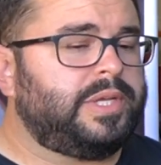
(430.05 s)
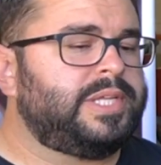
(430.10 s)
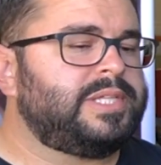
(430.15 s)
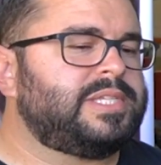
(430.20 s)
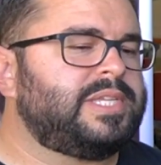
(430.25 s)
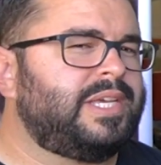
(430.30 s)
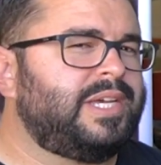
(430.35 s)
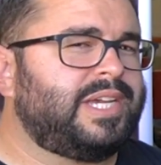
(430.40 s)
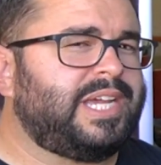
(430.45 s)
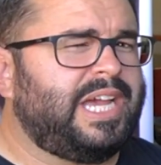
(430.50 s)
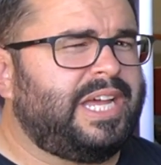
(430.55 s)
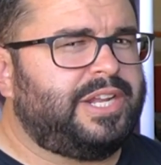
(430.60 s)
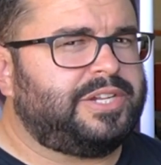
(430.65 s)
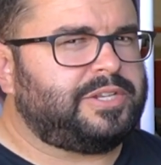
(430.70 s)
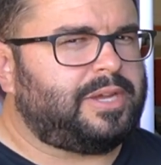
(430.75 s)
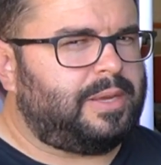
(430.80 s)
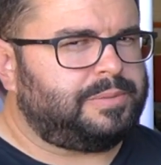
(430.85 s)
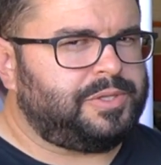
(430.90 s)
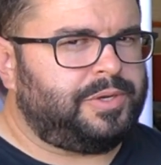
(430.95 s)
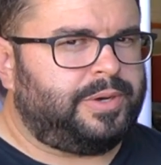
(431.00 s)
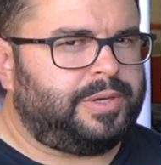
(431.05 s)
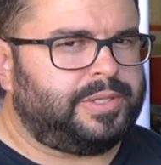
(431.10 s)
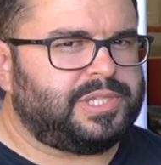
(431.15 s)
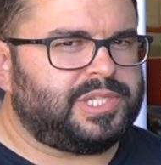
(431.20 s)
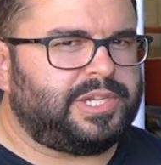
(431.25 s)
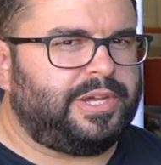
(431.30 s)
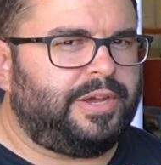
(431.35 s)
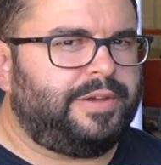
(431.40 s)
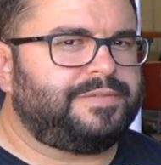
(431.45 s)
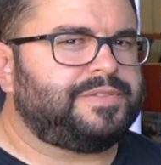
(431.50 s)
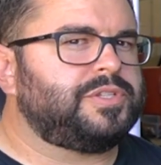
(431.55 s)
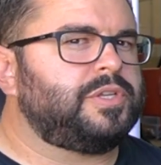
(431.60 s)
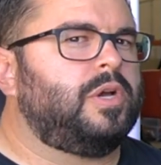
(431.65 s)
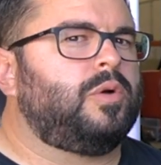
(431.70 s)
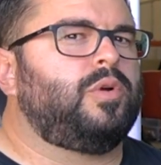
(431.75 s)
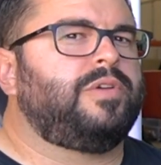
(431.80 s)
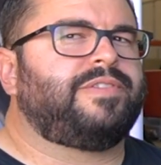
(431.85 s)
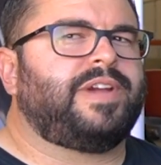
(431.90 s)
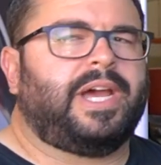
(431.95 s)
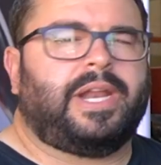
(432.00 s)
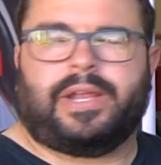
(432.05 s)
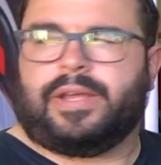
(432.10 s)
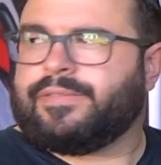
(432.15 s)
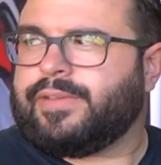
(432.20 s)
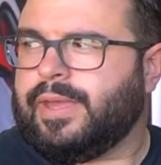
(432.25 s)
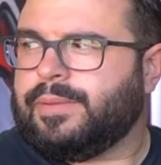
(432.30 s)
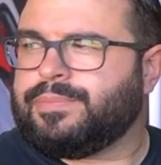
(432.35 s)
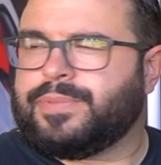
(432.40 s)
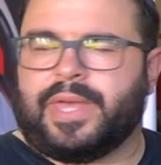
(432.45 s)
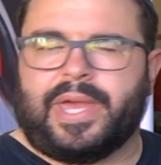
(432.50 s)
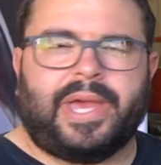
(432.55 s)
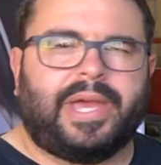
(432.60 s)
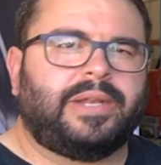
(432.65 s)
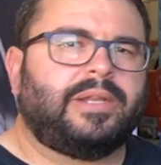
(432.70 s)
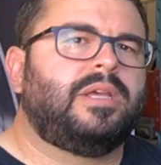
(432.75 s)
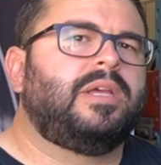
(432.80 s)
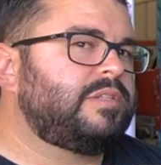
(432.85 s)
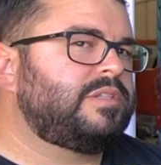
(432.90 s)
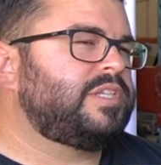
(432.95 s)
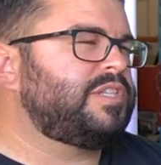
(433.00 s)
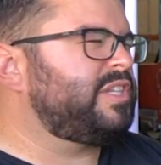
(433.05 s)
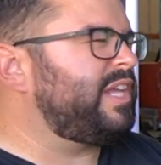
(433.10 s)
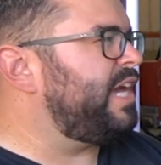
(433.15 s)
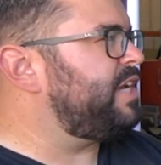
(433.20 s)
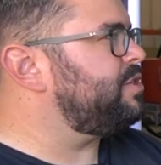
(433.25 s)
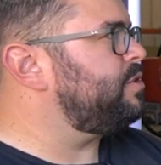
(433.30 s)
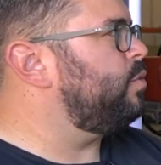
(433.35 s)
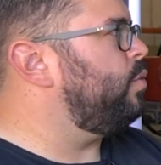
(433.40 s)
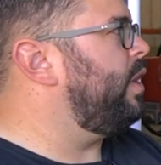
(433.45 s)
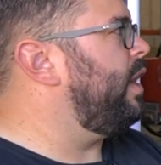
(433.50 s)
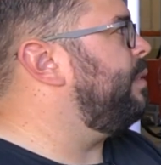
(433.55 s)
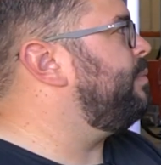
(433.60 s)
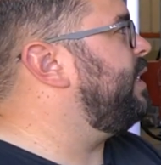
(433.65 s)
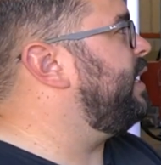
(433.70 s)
It's kind of top secret stuff, so we've kind of kept that stashed away.